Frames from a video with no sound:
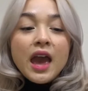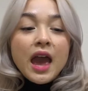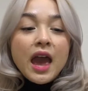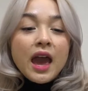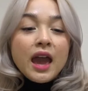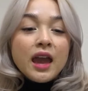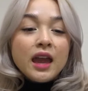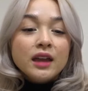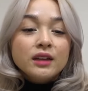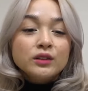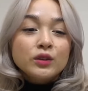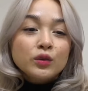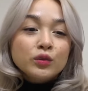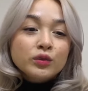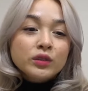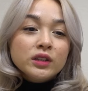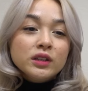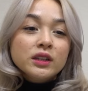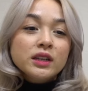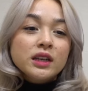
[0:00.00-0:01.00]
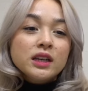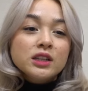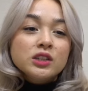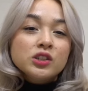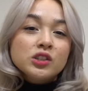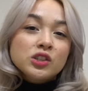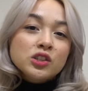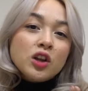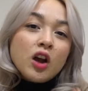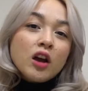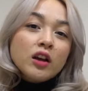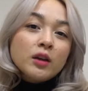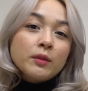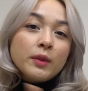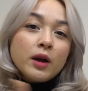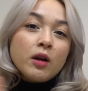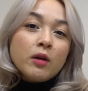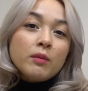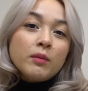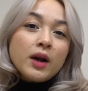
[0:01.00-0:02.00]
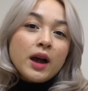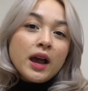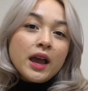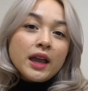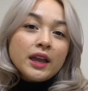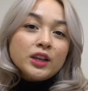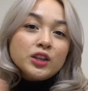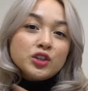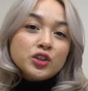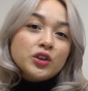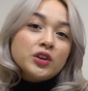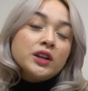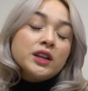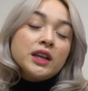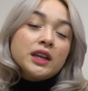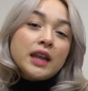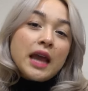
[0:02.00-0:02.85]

and really just talk about my journey and